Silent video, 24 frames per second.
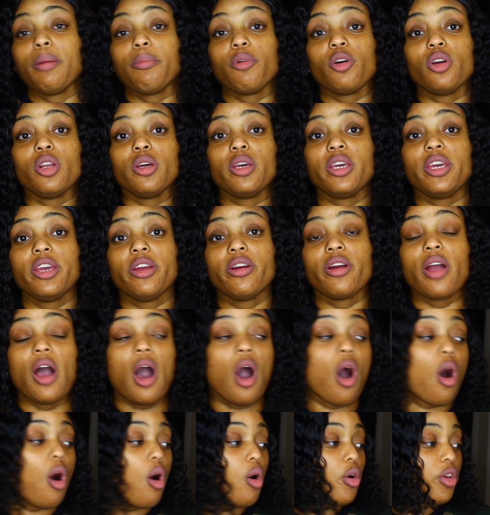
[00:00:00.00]
I'm going to carry
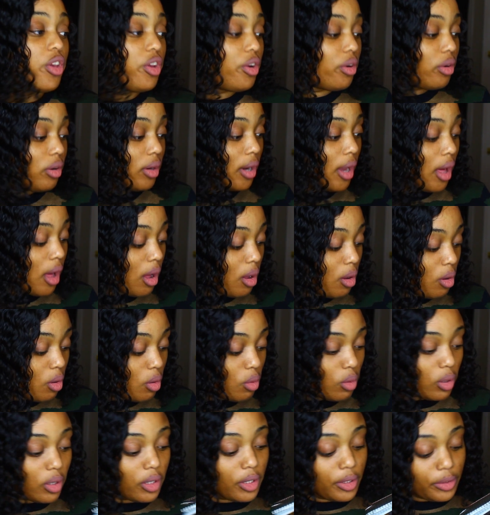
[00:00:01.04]
all year
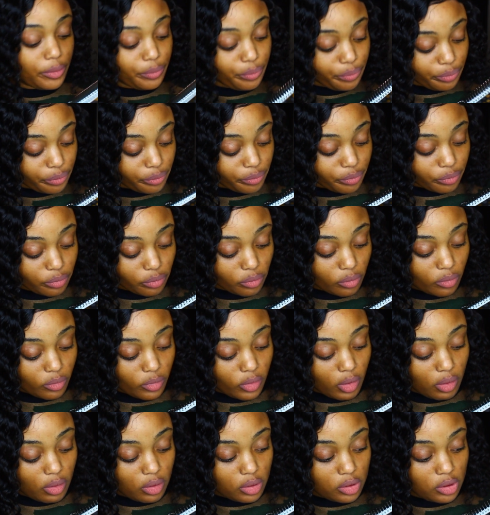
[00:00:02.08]
long,
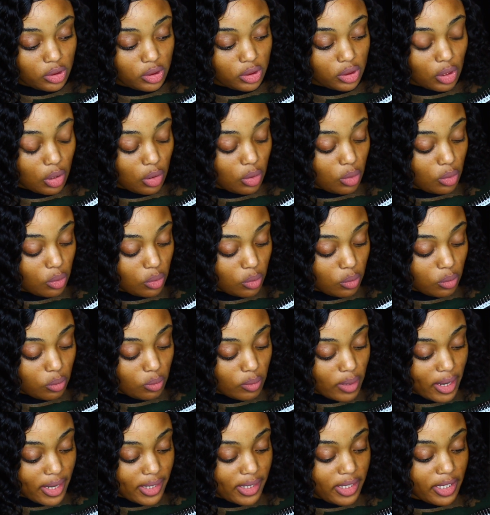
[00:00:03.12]
so
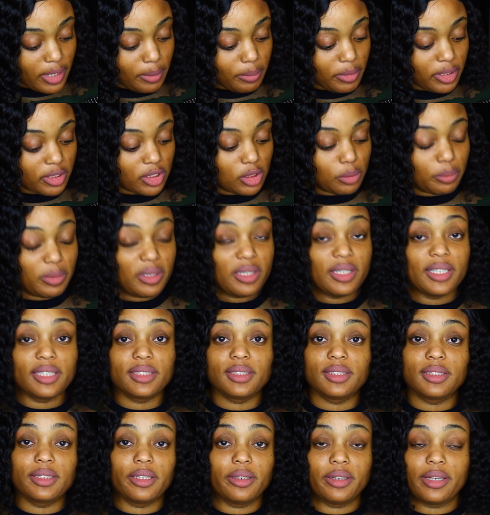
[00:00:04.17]
I deemed it to be
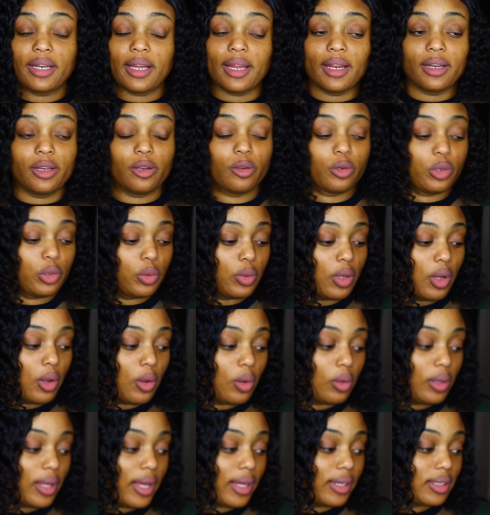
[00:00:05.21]
necessary. Now I don't do a
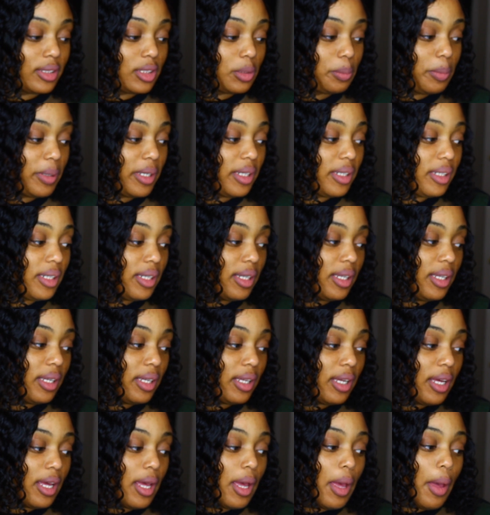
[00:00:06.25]
whole lot of
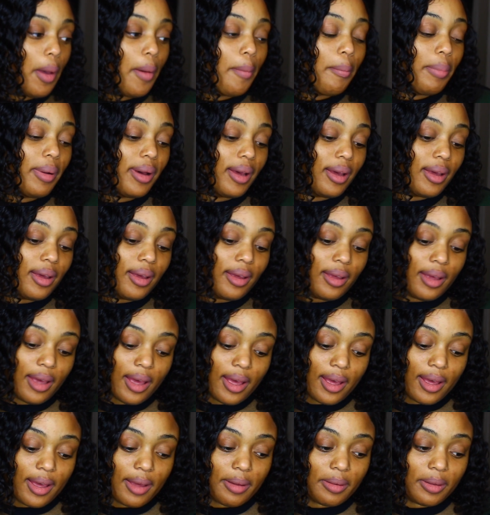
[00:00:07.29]
spending, but
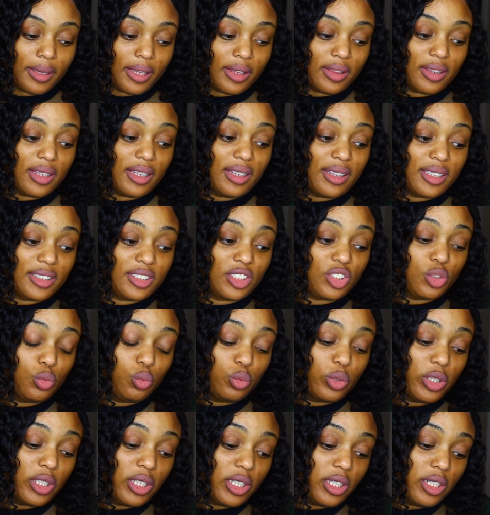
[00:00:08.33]
and then it's
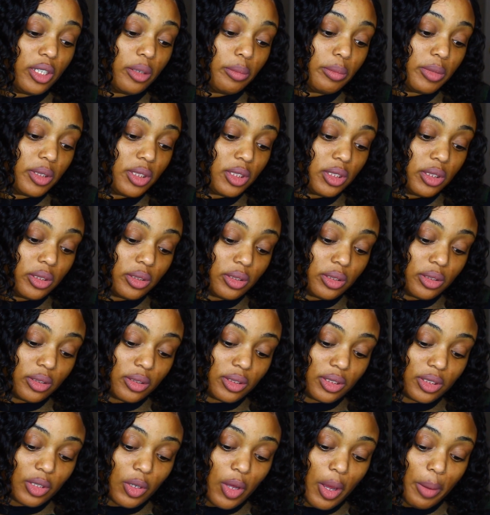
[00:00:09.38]
really good material.
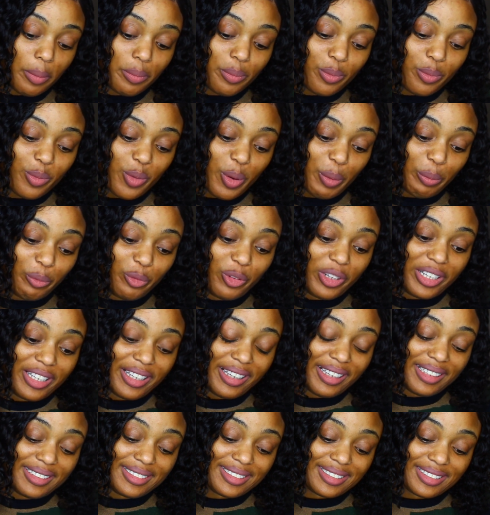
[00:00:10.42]
So I'm
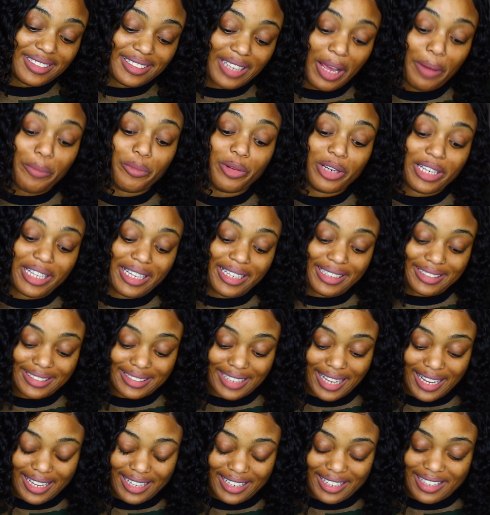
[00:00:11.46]
really
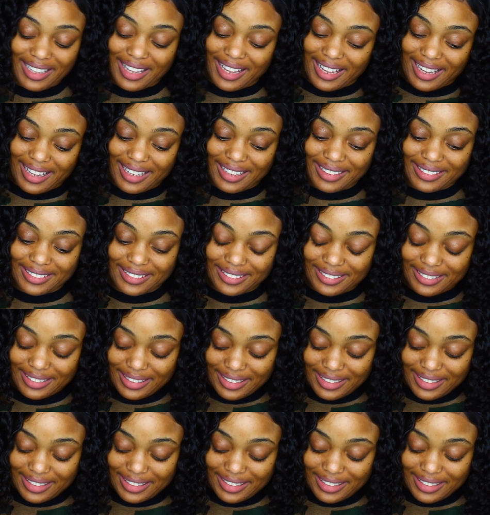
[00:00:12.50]
excited, guys.